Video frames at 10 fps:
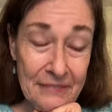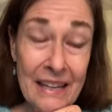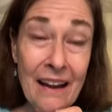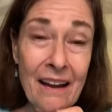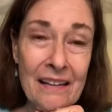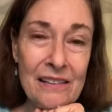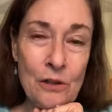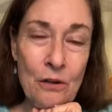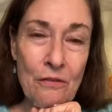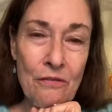yeah,
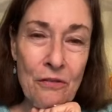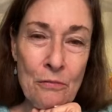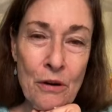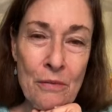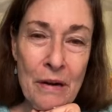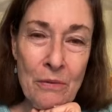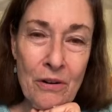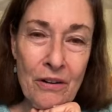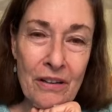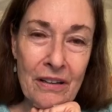so for more of my
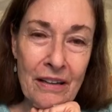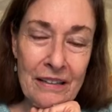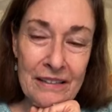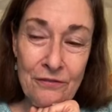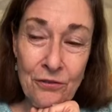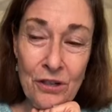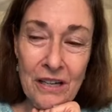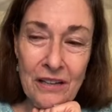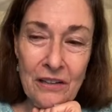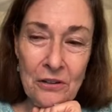work, it's
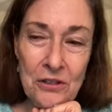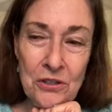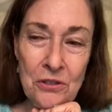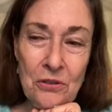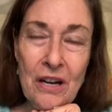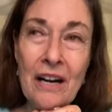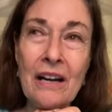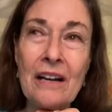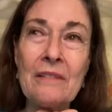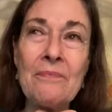free. Go to
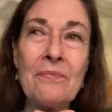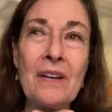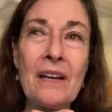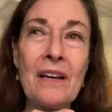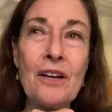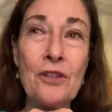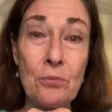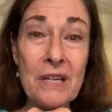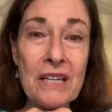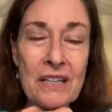uh,
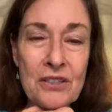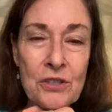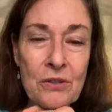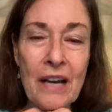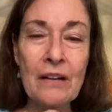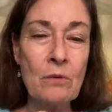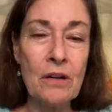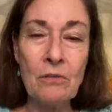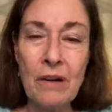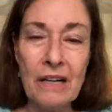Three Keys to, I don't
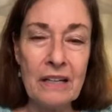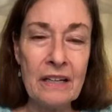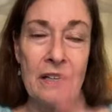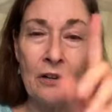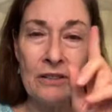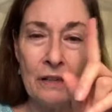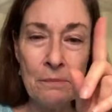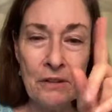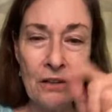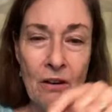want to write it in here. It's
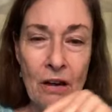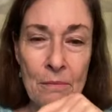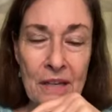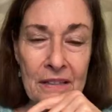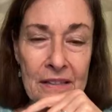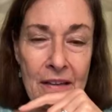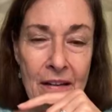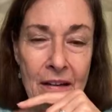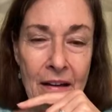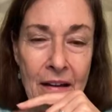up in the comments.
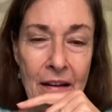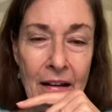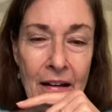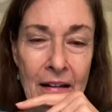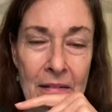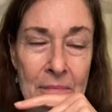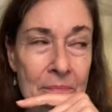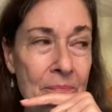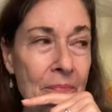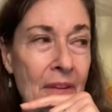
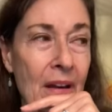Um,